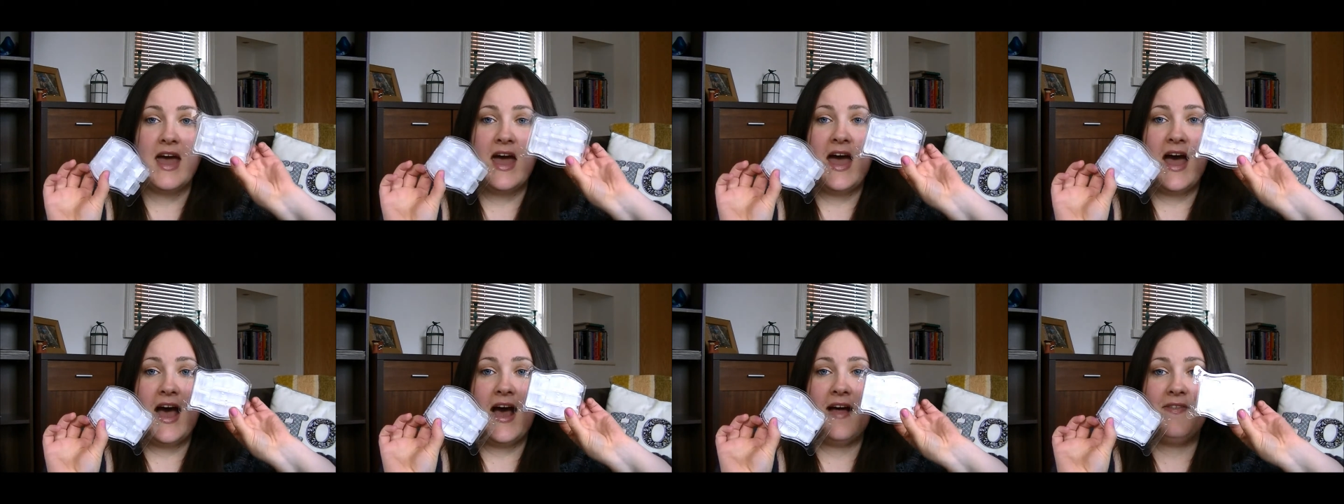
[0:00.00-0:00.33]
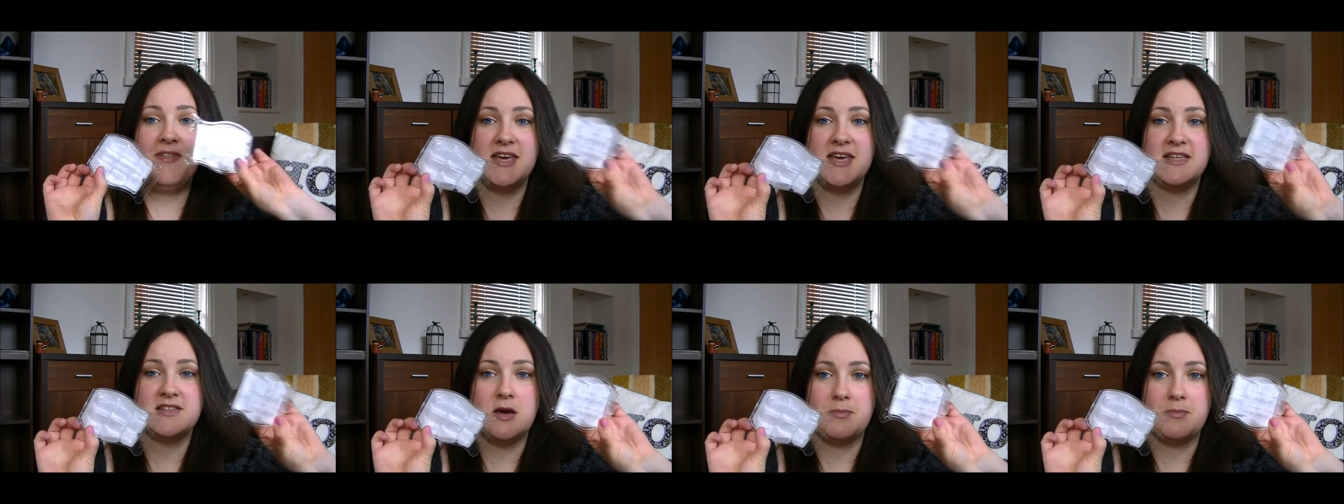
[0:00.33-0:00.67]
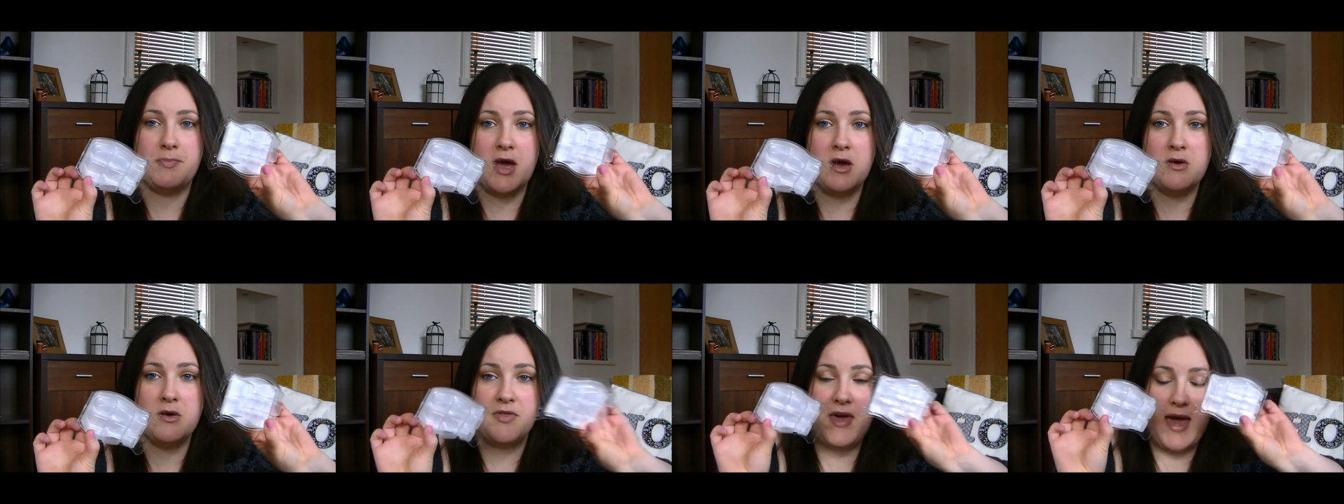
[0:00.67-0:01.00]
And these are
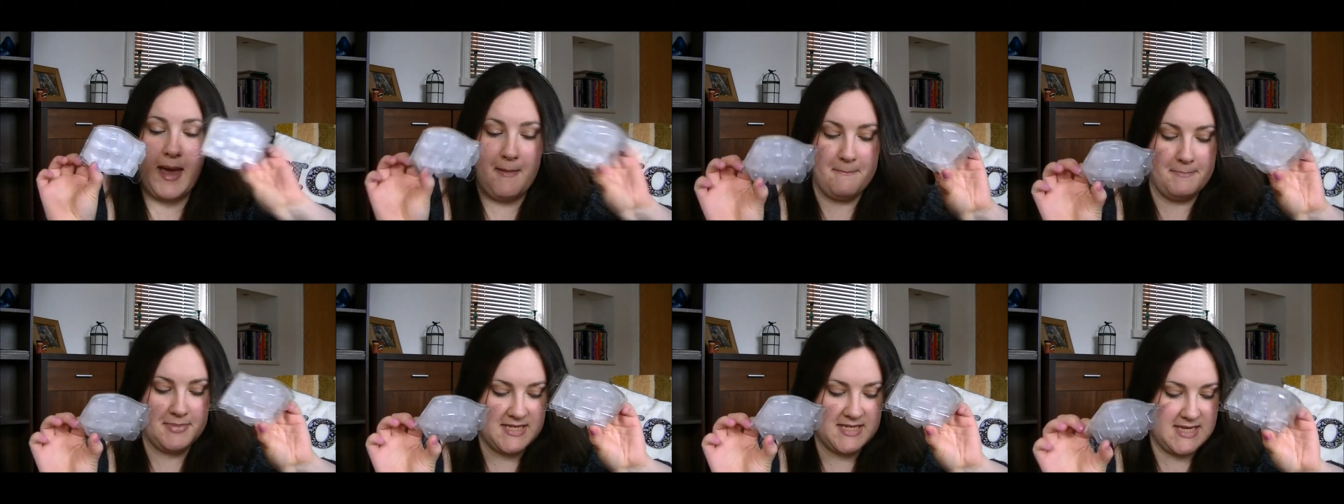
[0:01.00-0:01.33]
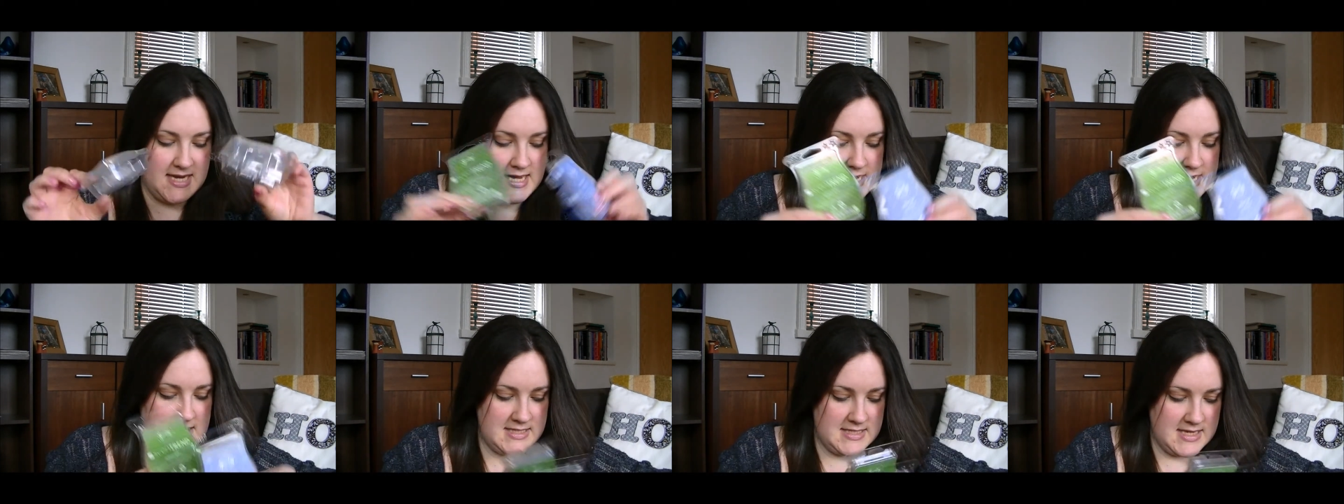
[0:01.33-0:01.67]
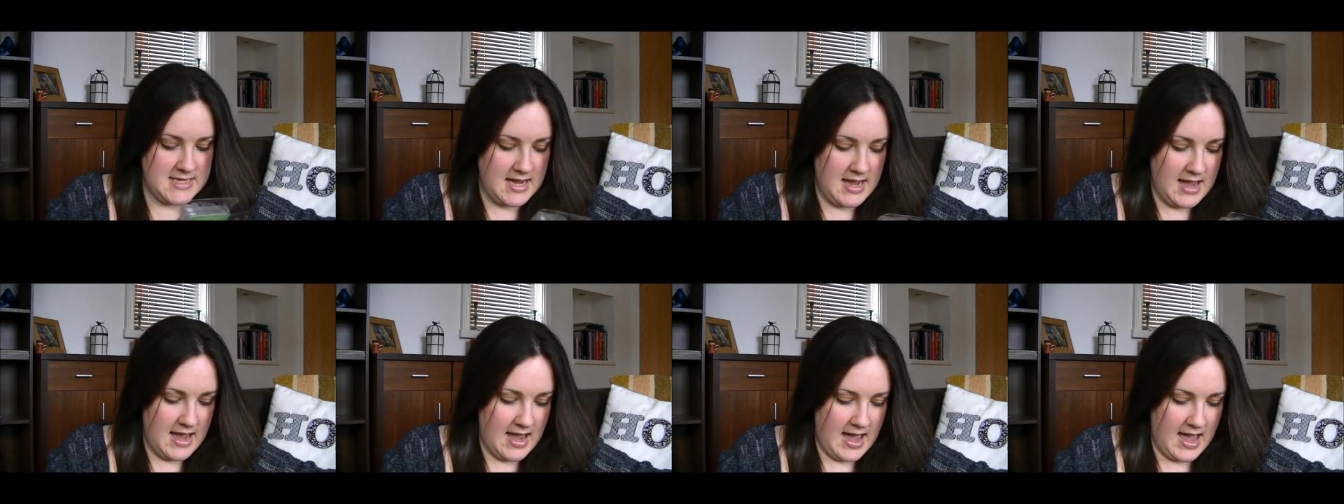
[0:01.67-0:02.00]
both empties,
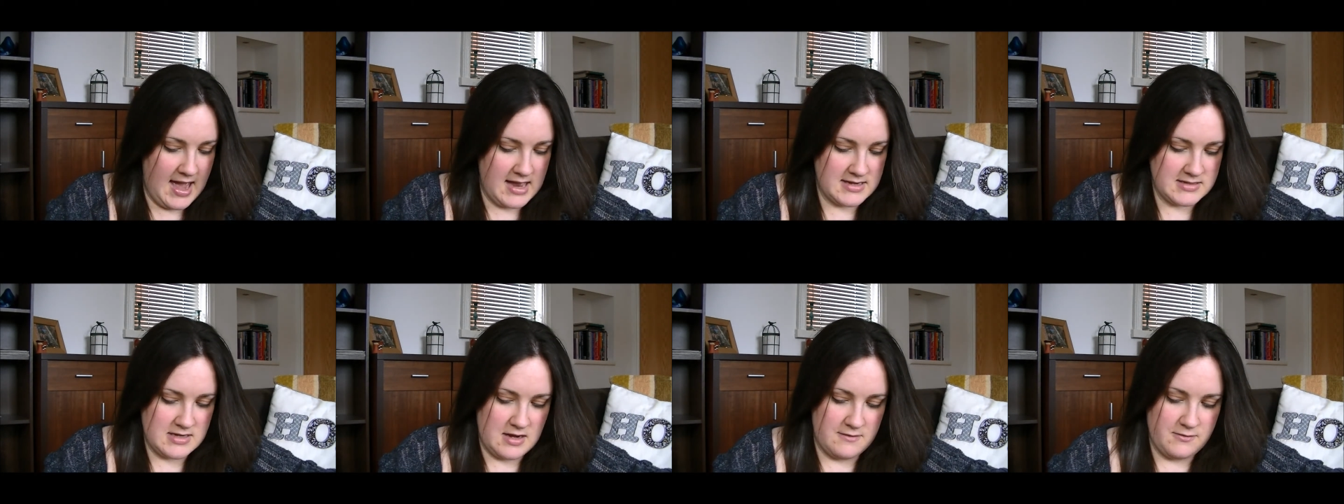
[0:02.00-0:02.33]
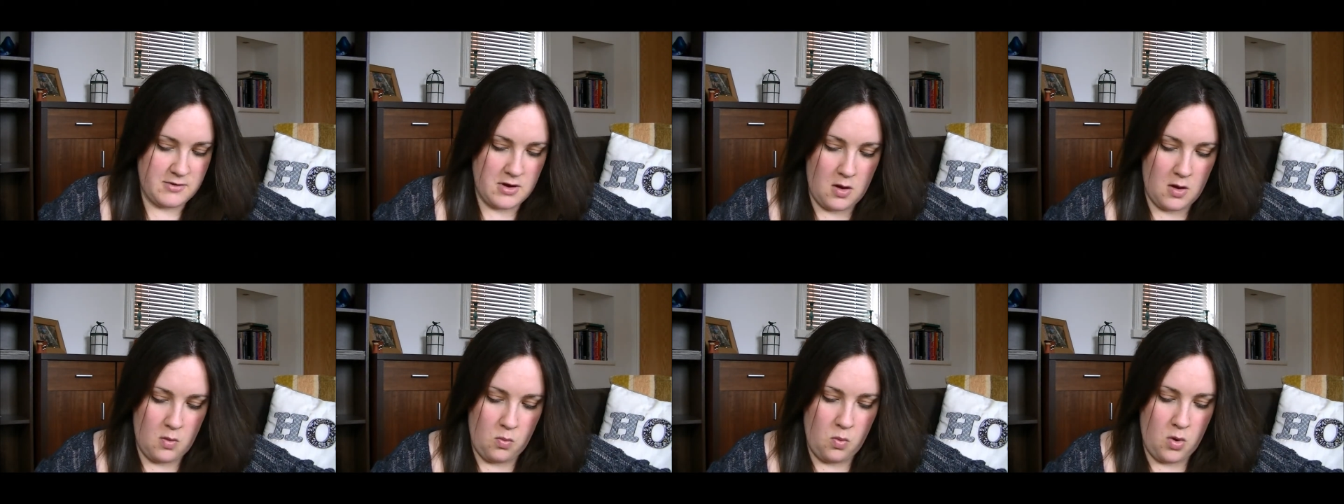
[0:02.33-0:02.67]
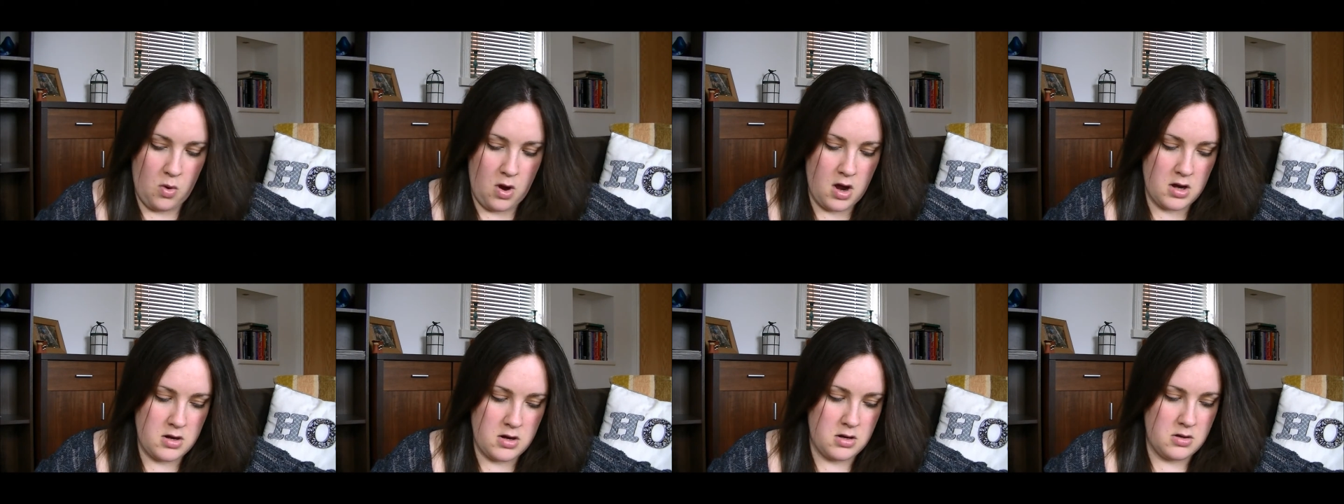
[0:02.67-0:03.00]
and I've got
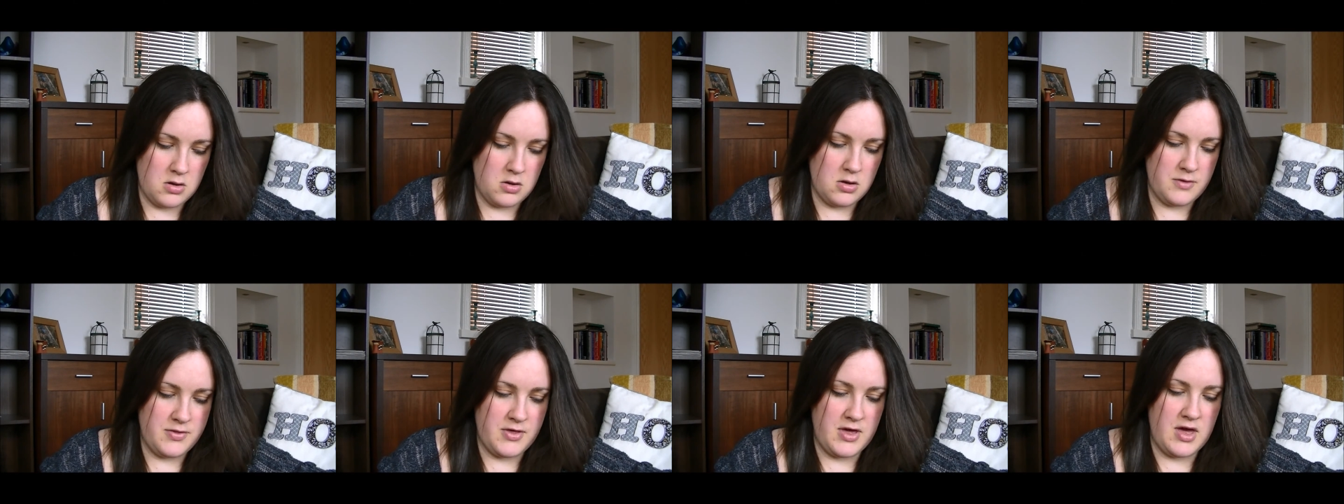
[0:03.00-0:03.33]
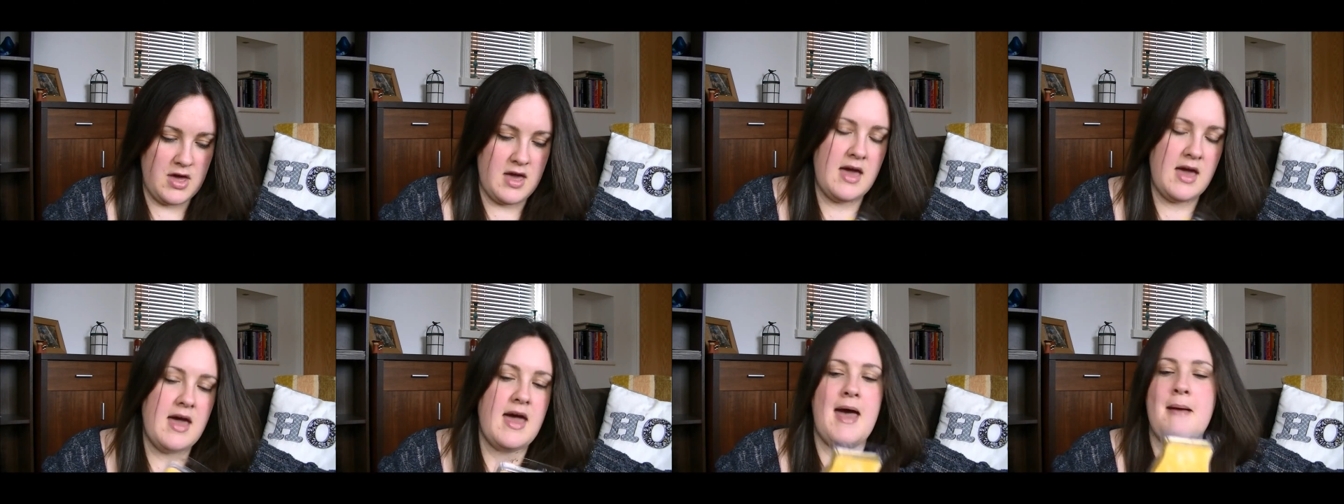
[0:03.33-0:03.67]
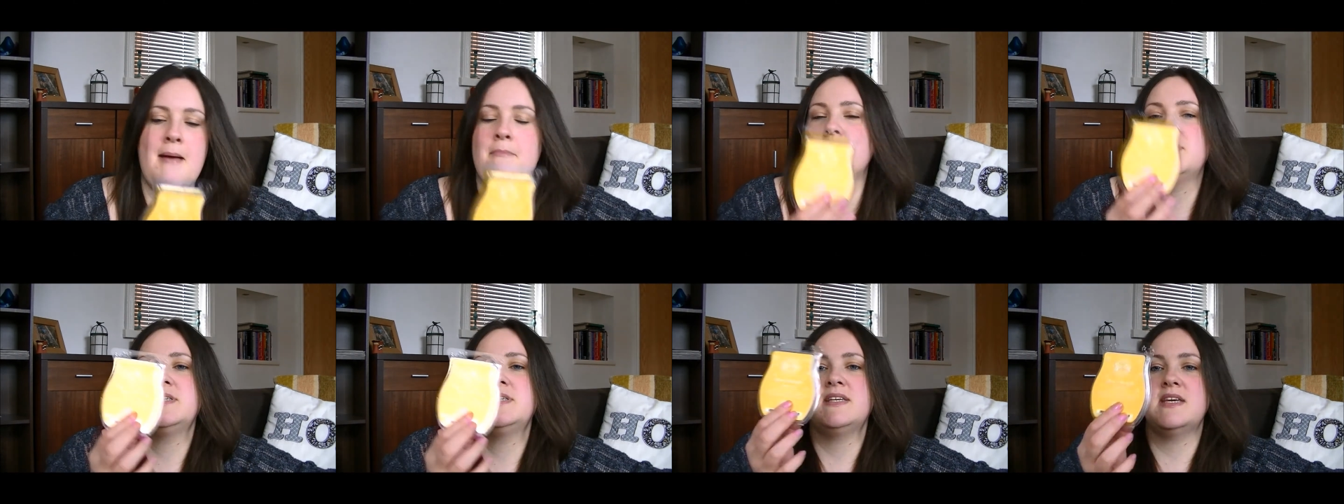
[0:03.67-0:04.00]
one other
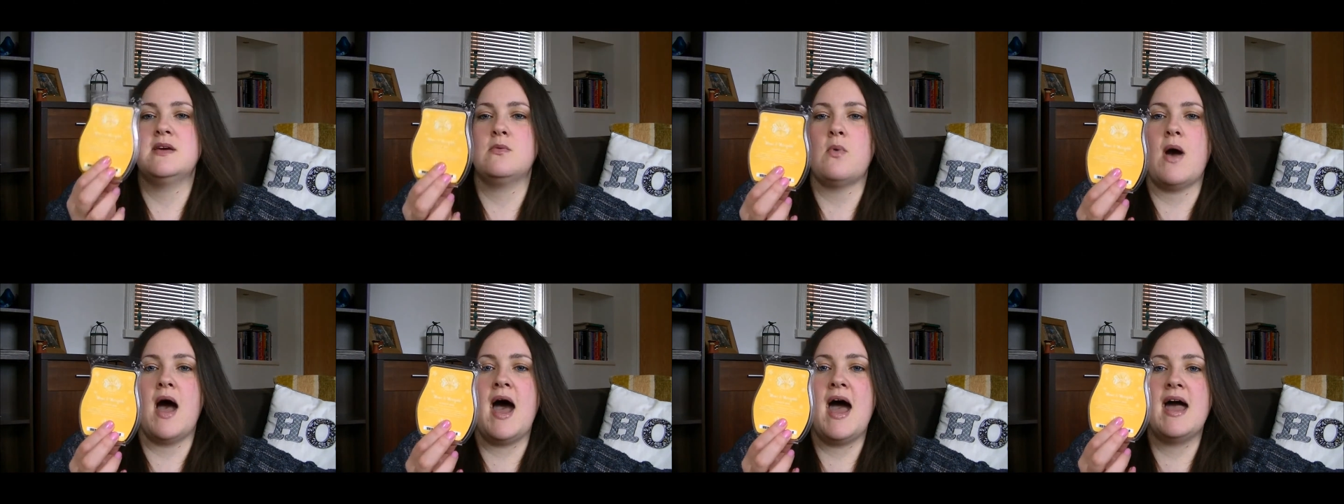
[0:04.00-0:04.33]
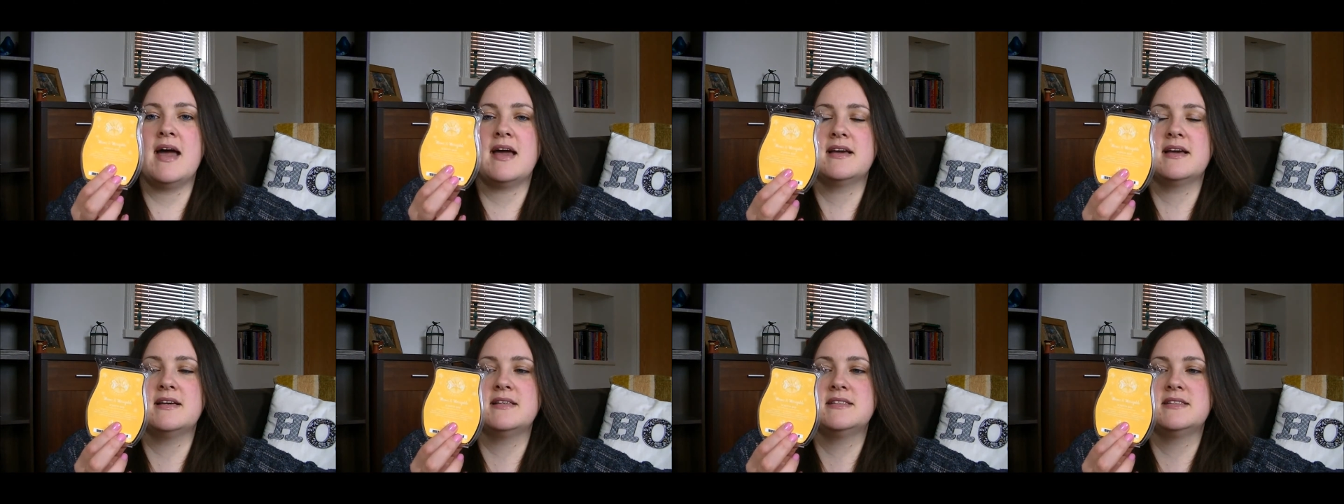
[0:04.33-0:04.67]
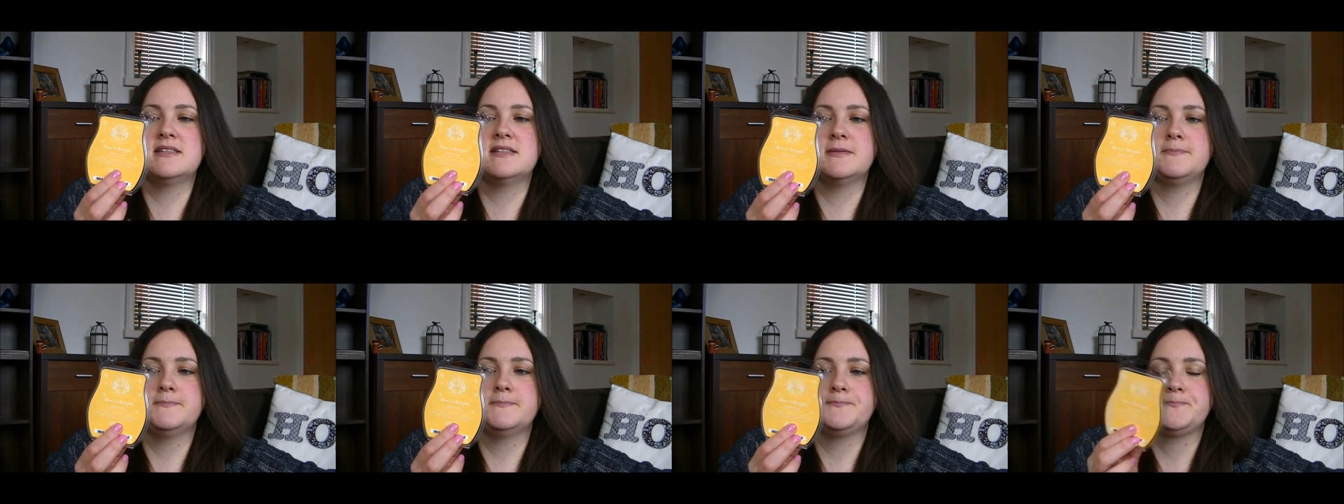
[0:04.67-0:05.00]
empty
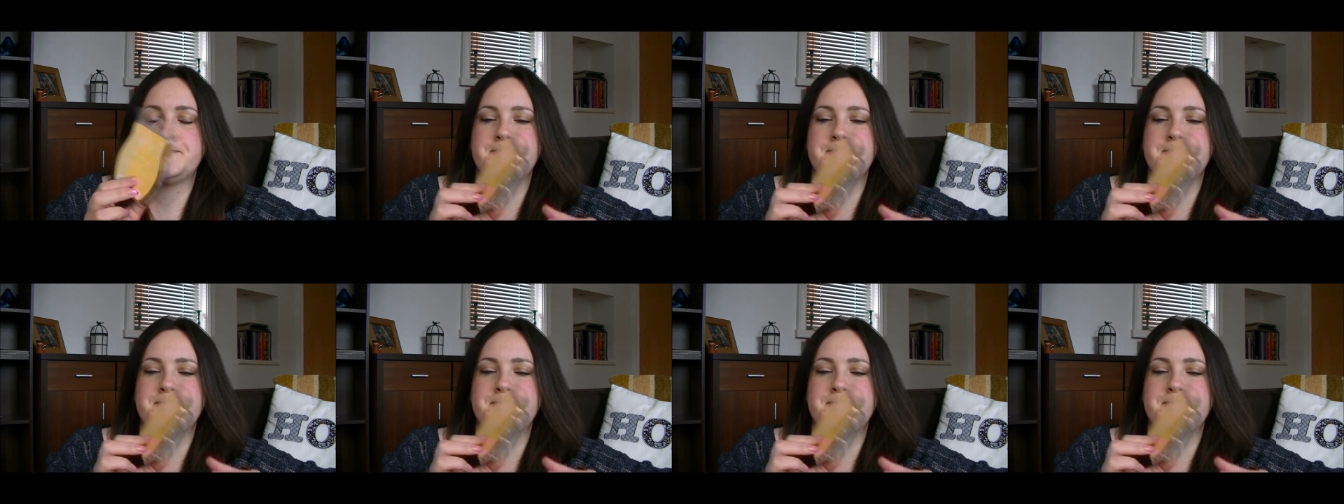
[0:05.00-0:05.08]
wax,